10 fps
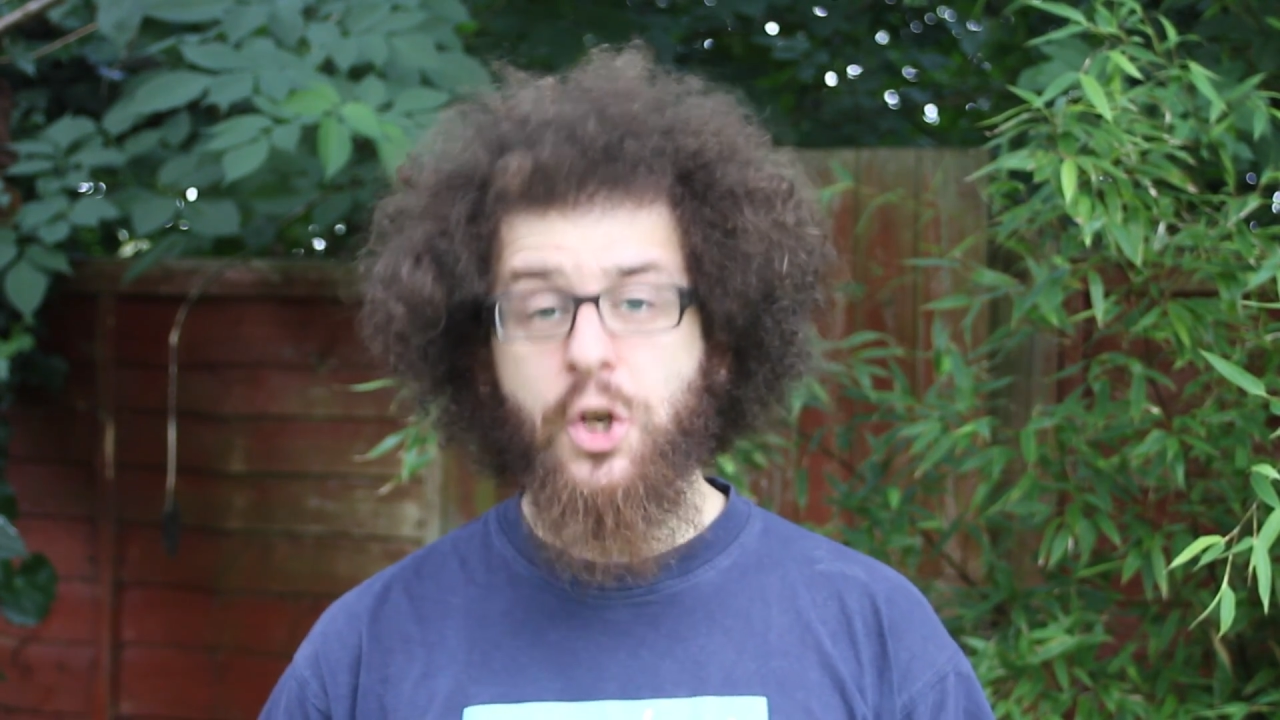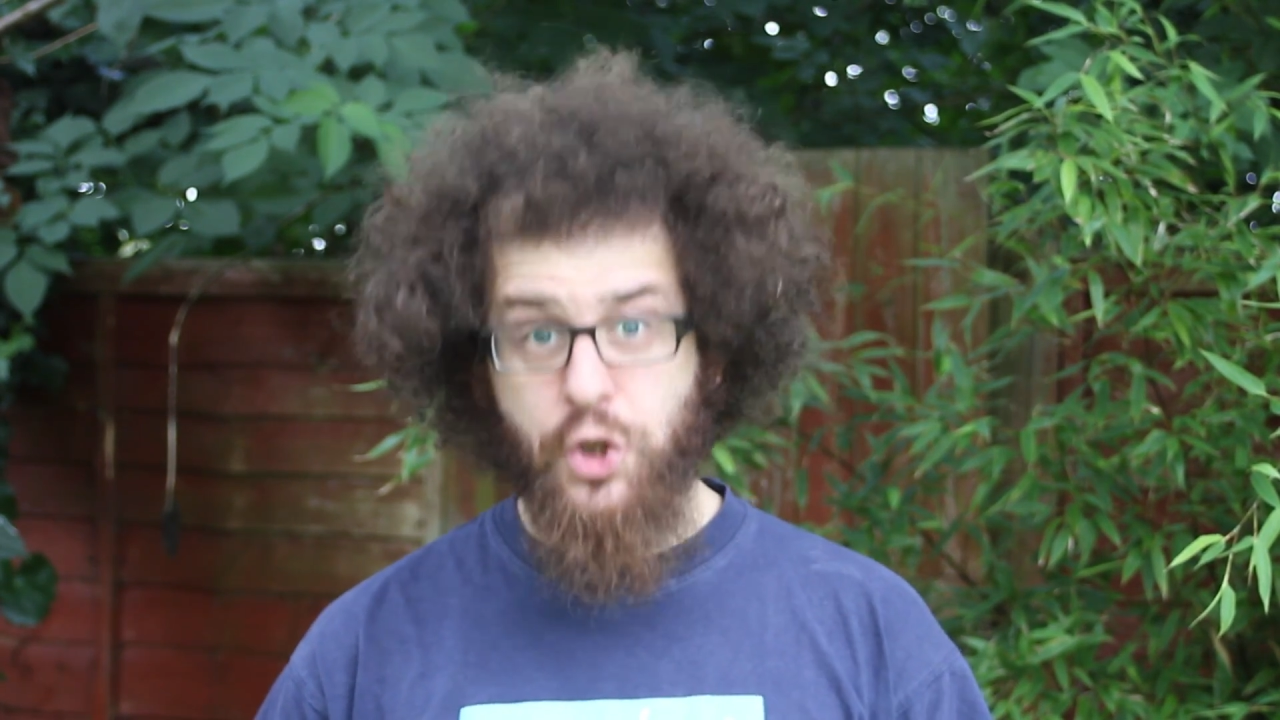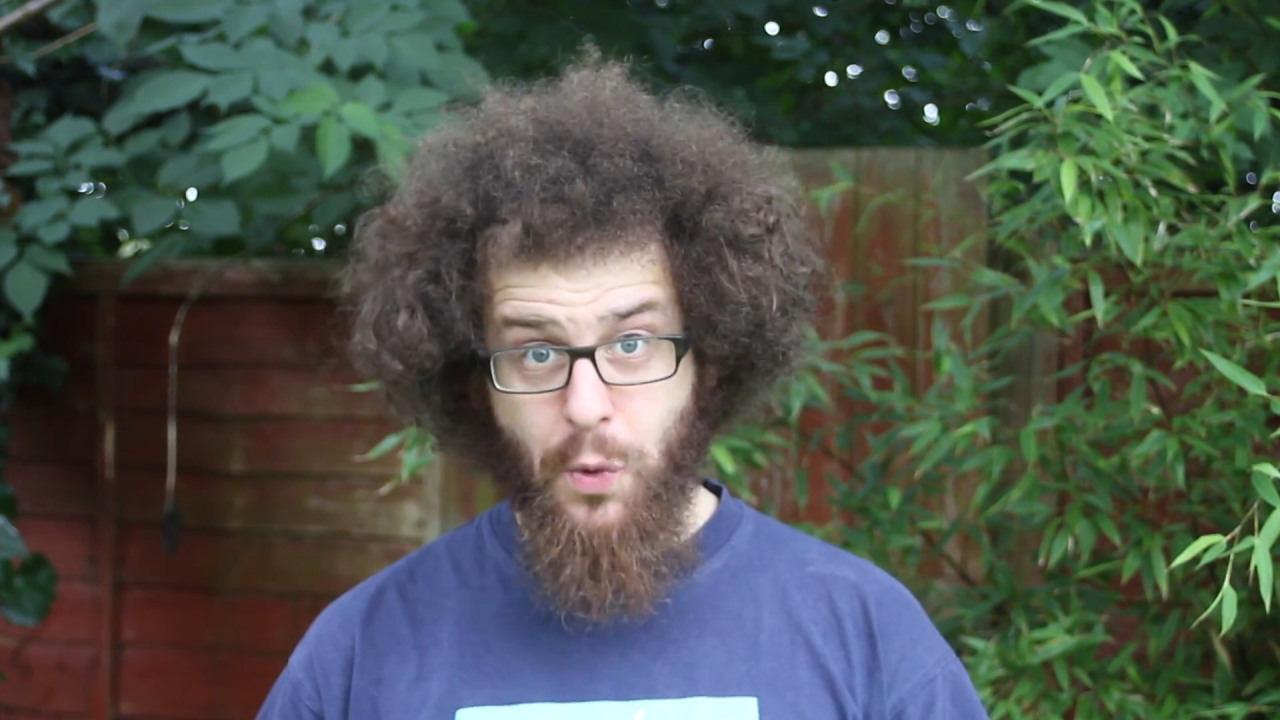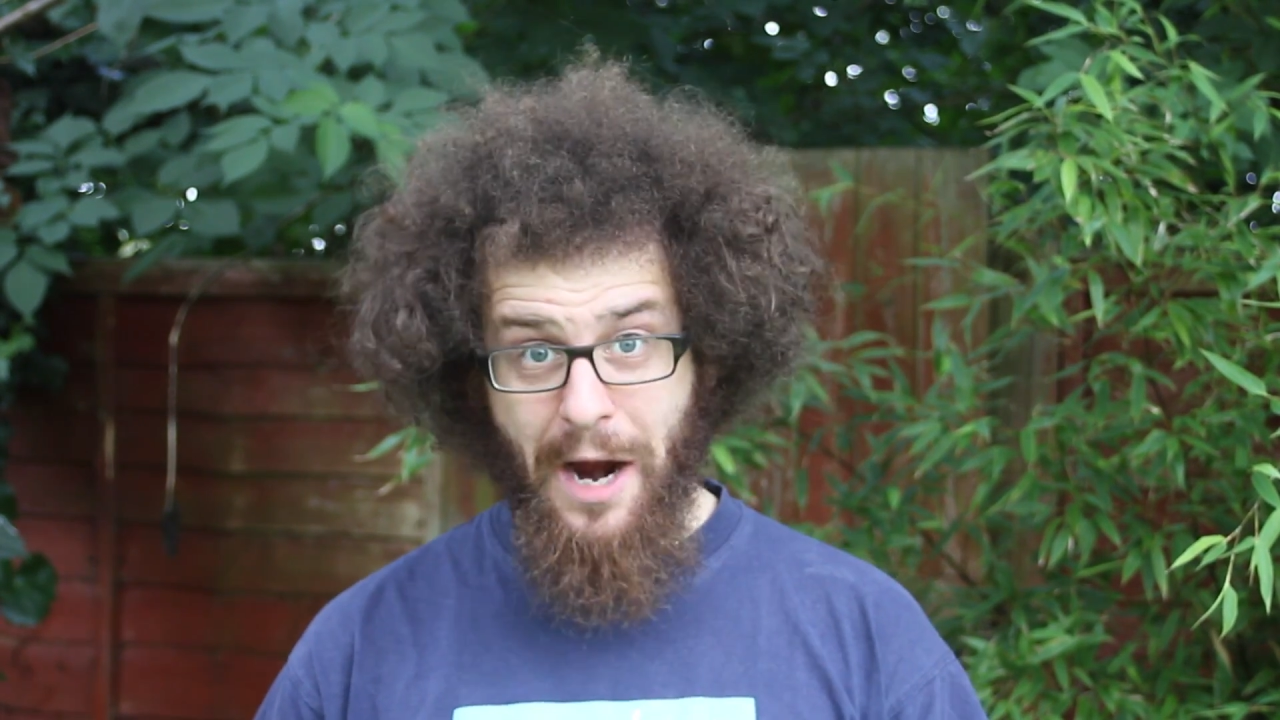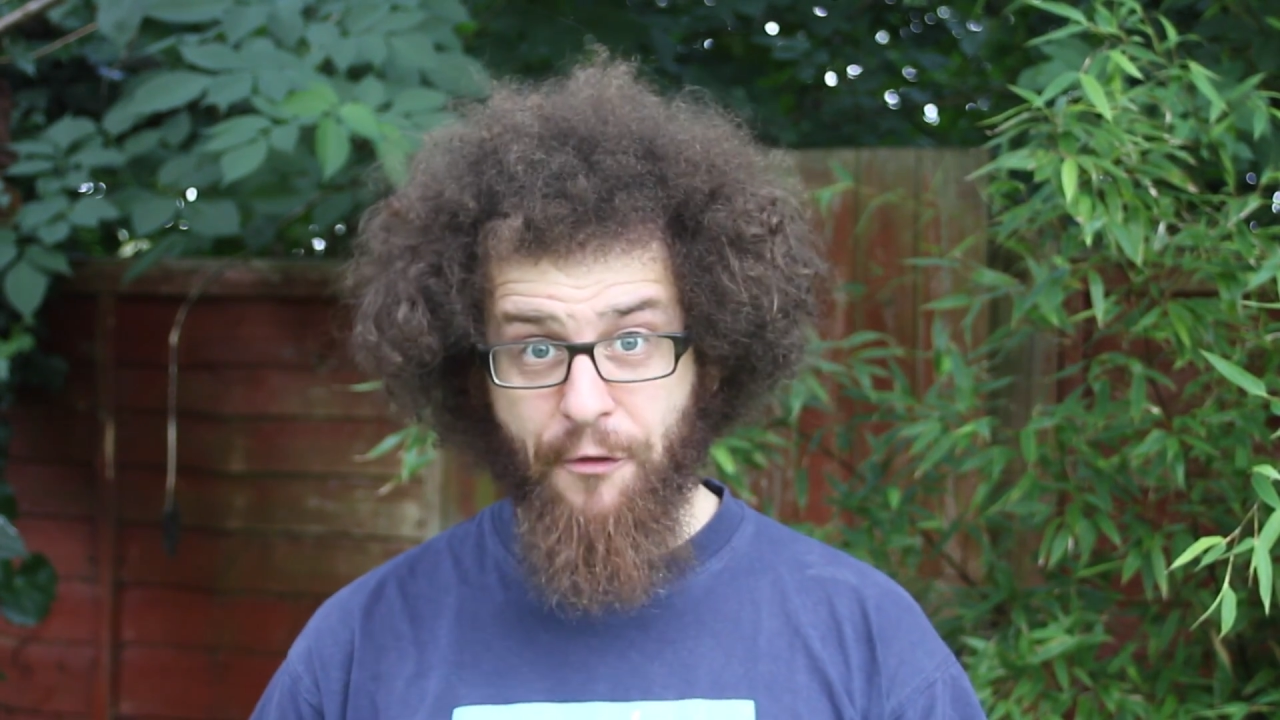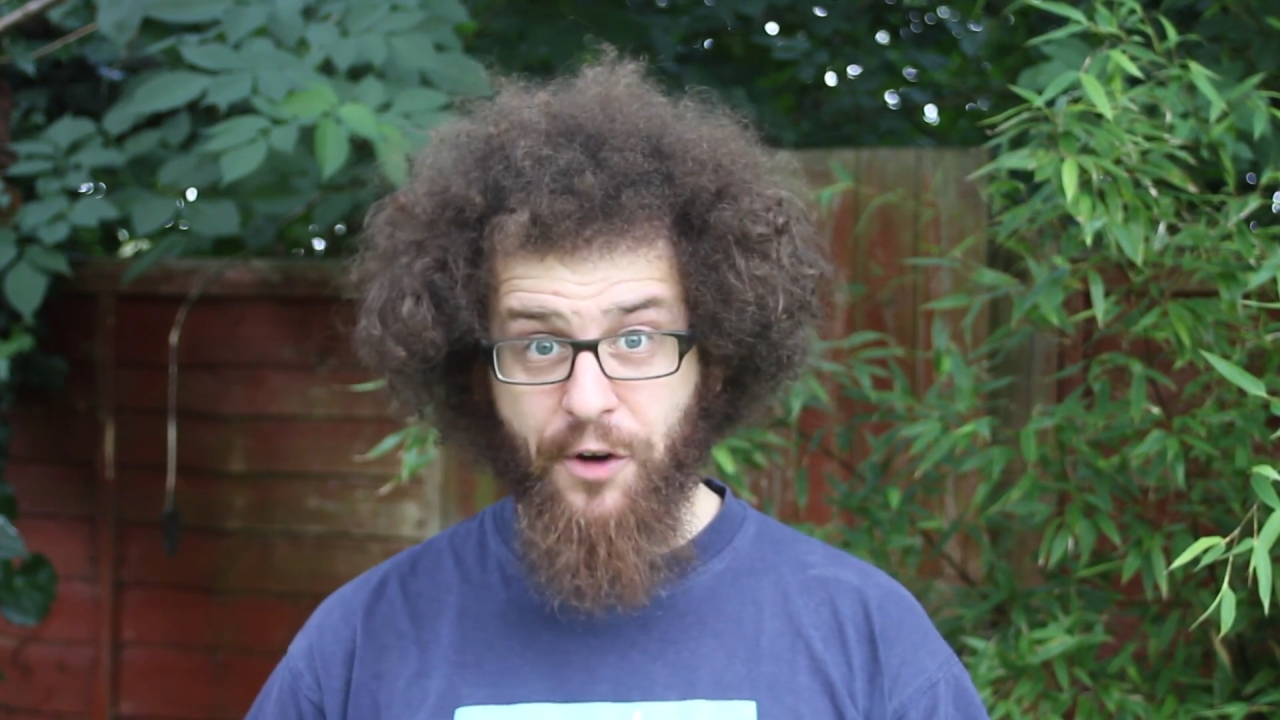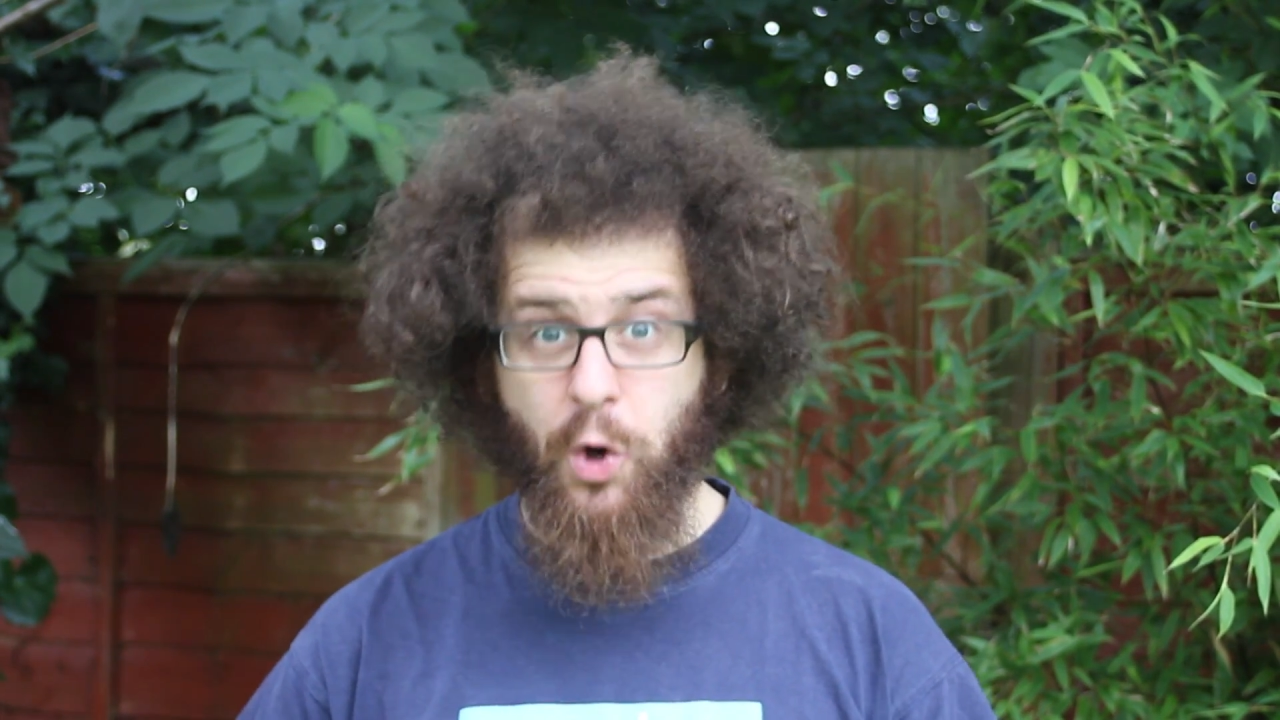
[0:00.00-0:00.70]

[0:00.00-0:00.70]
2 Alpha